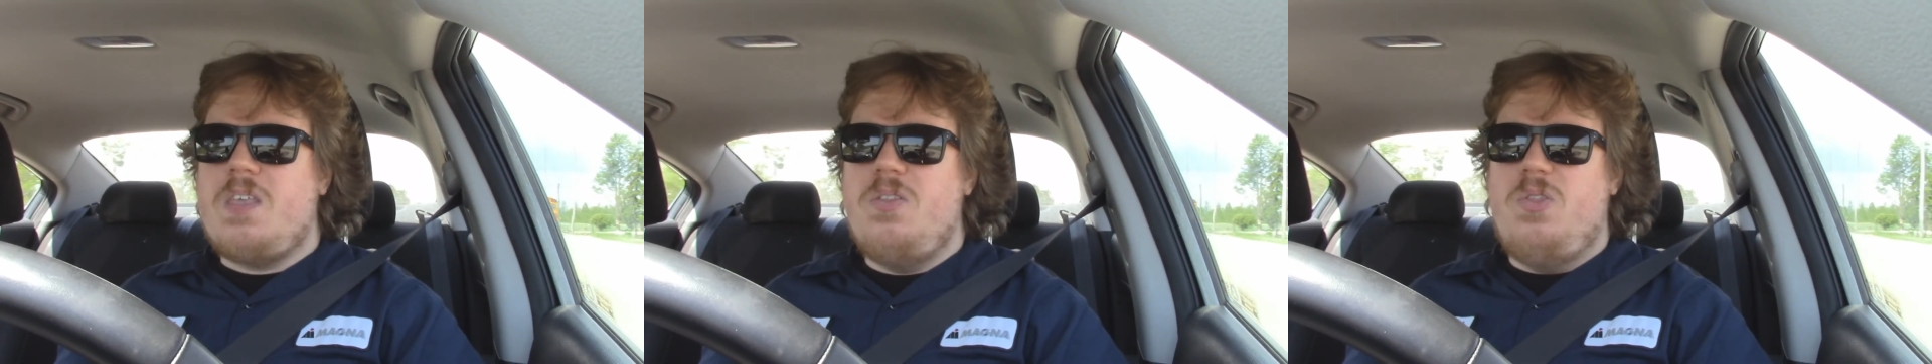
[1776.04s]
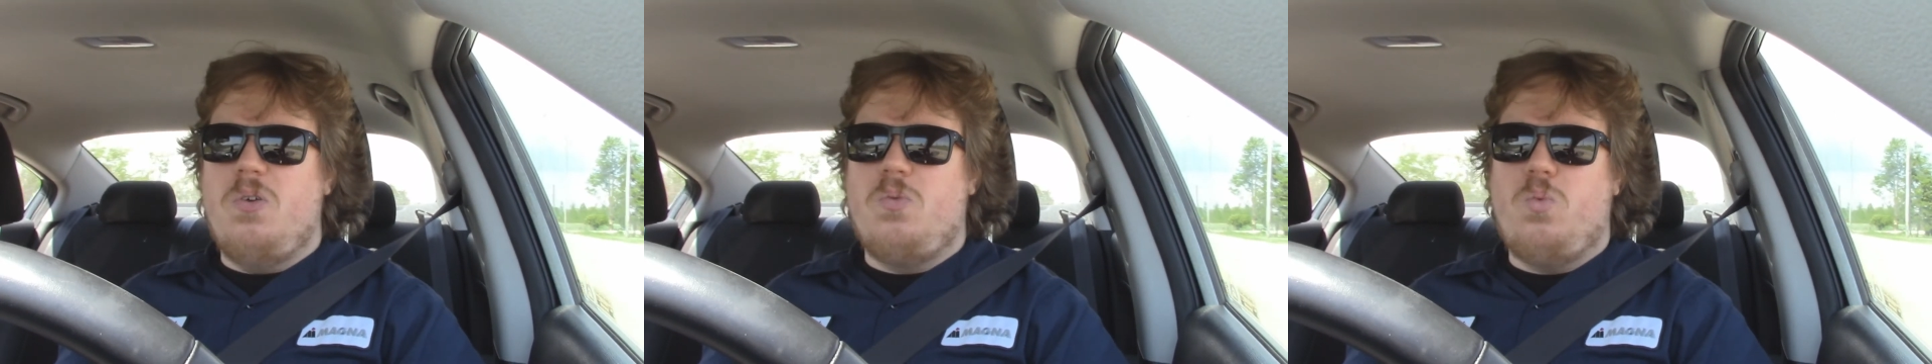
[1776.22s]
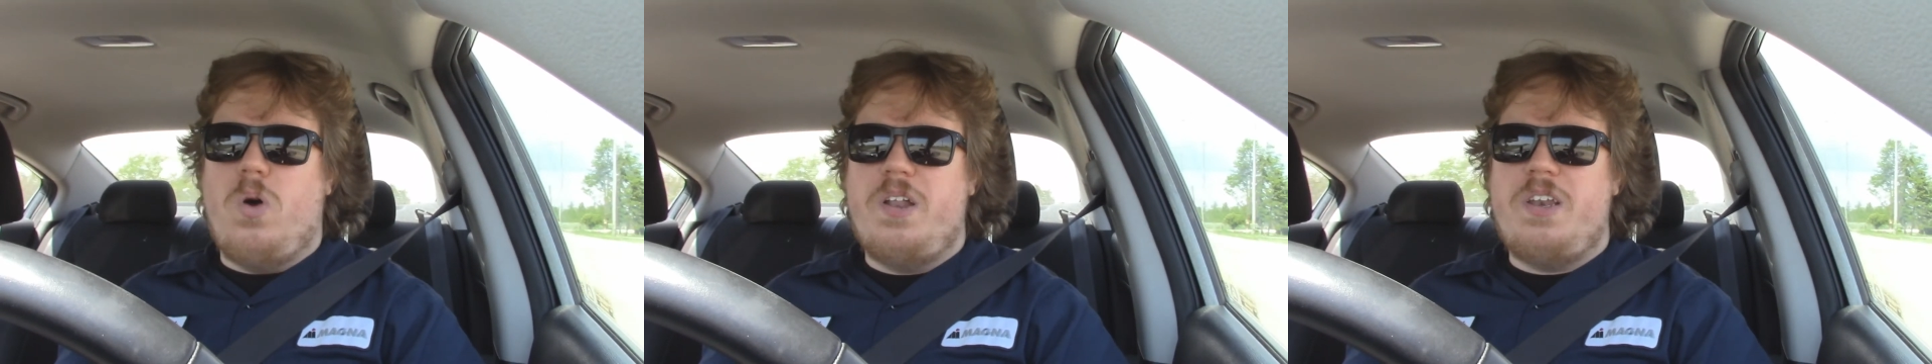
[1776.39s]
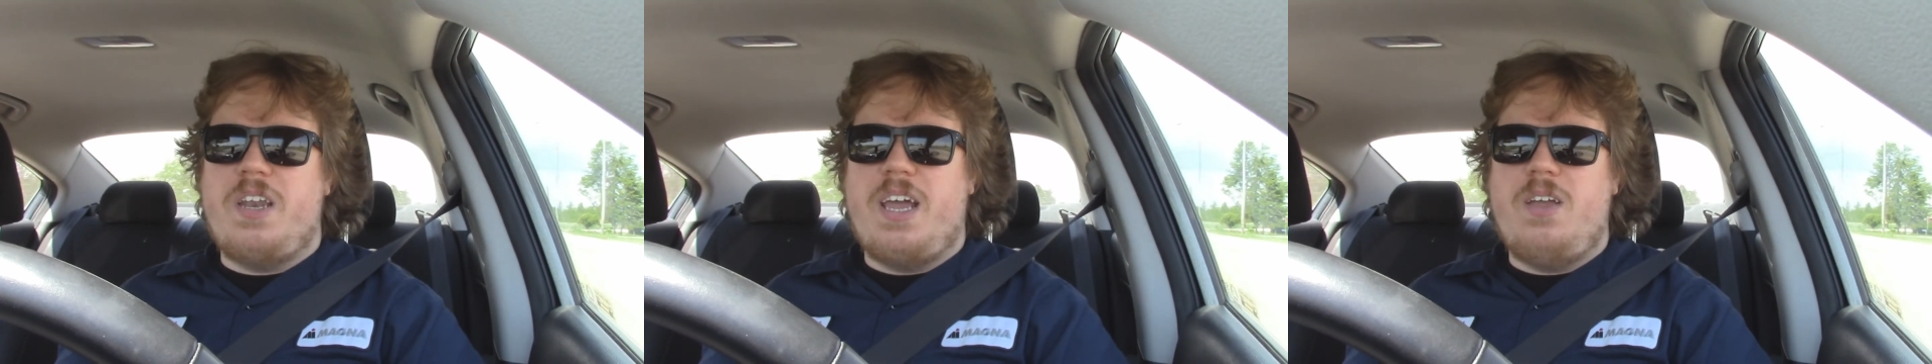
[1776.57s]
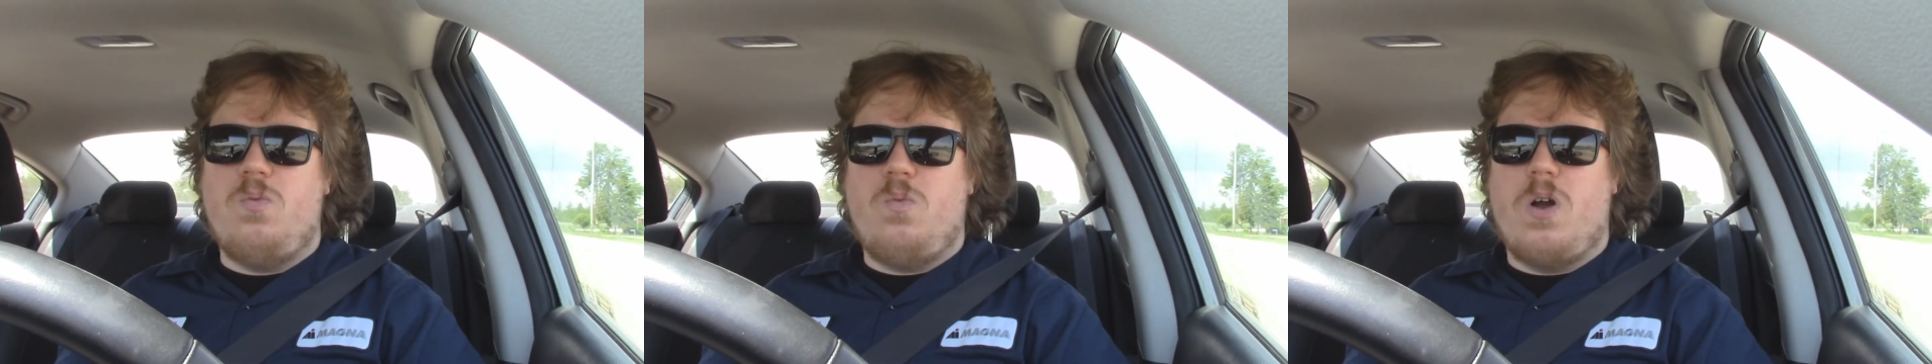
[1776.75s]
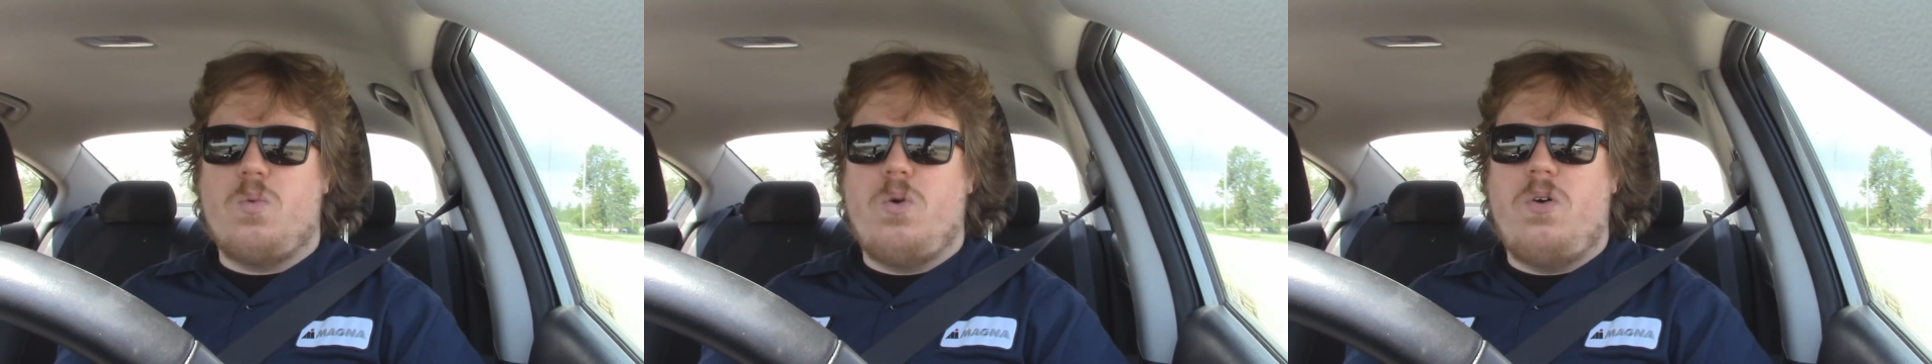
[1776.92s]
The One
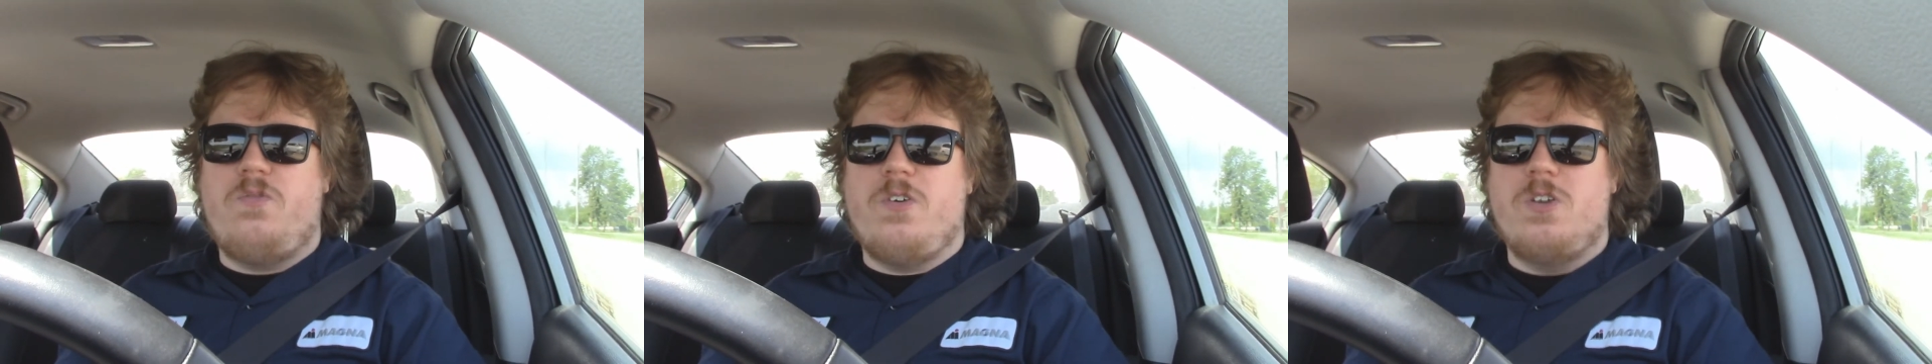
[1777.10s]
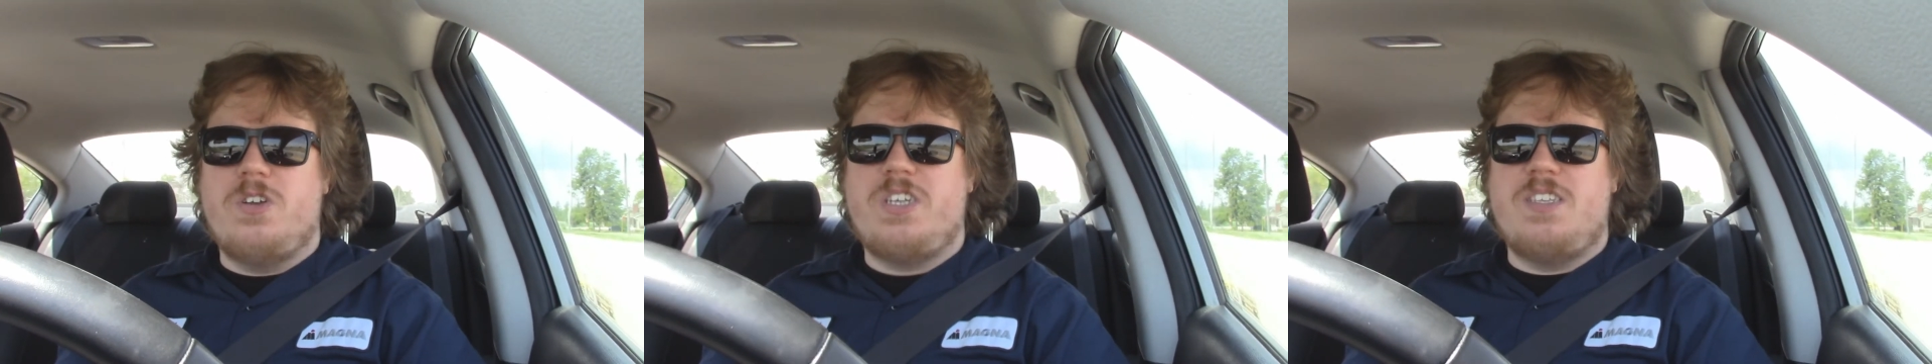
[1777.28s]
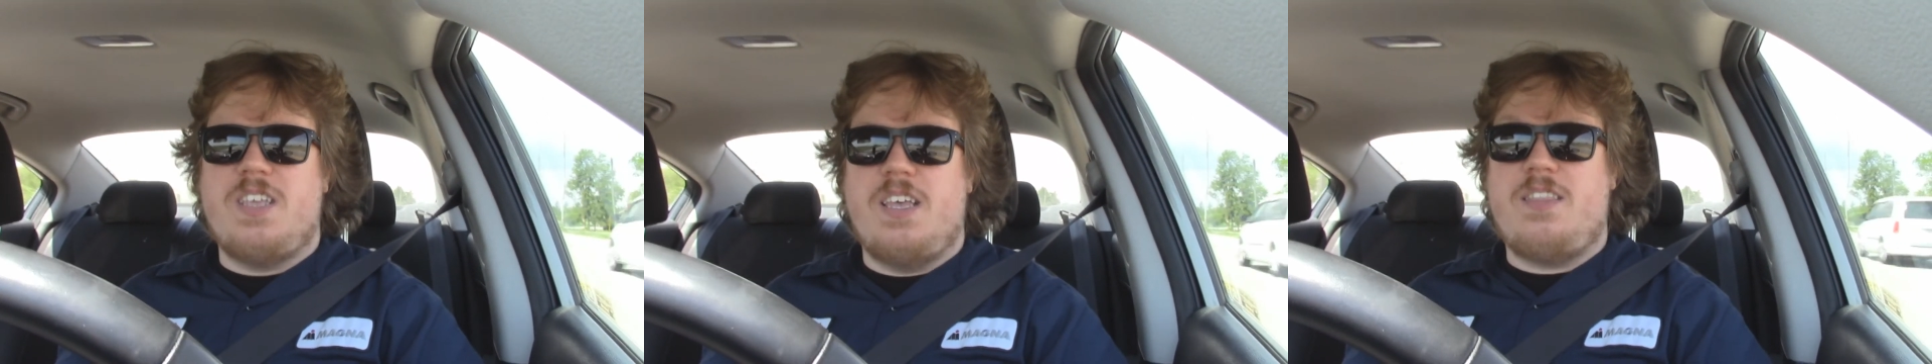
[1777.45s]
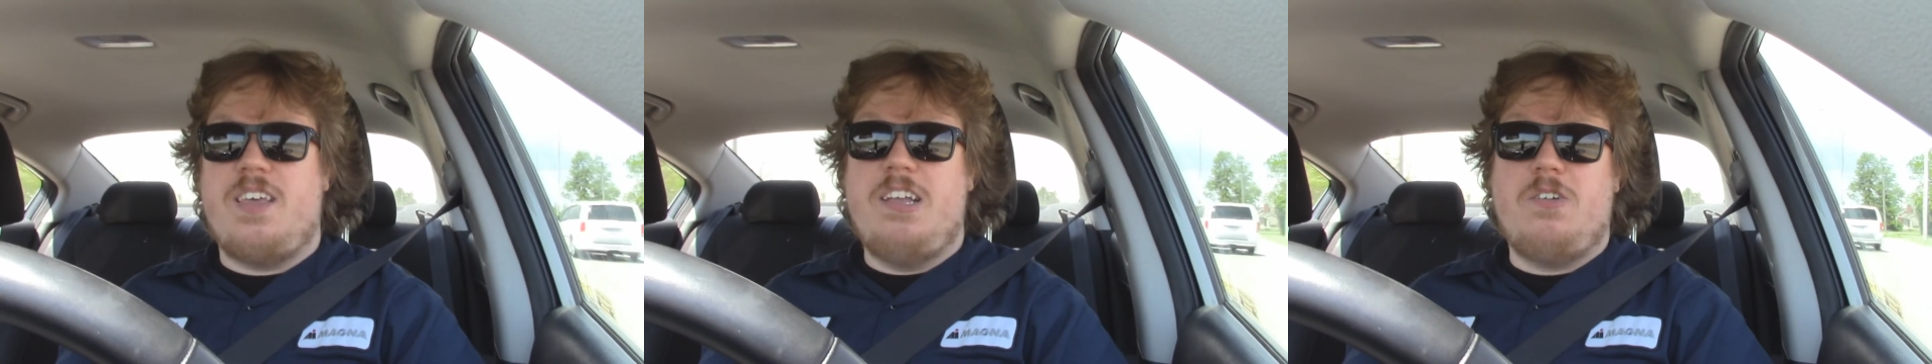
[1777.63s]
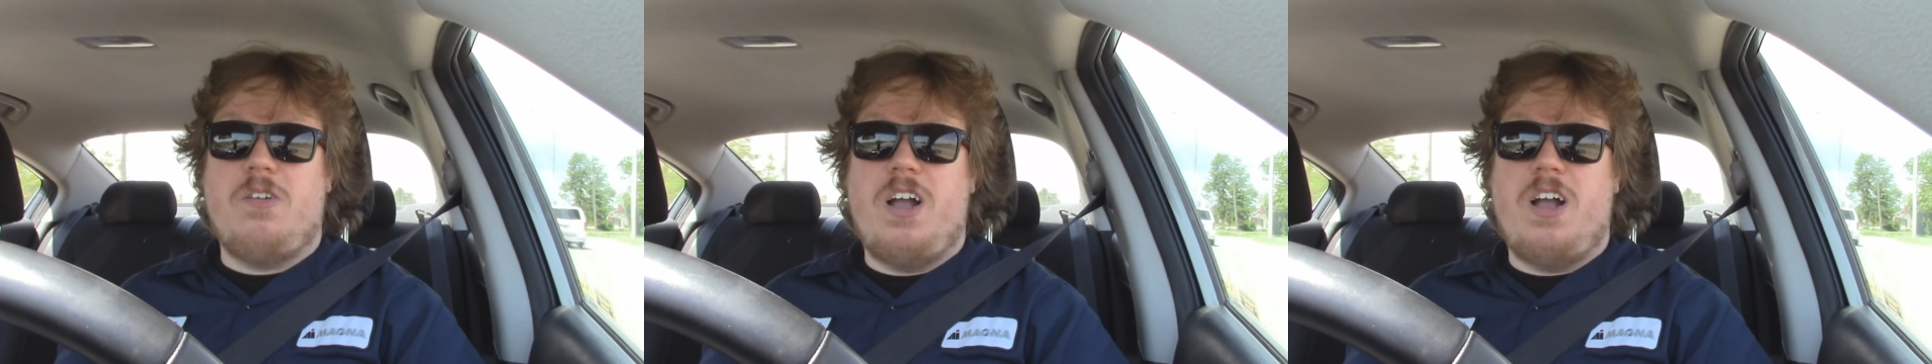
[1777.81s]
Night Werewolf versions, I think,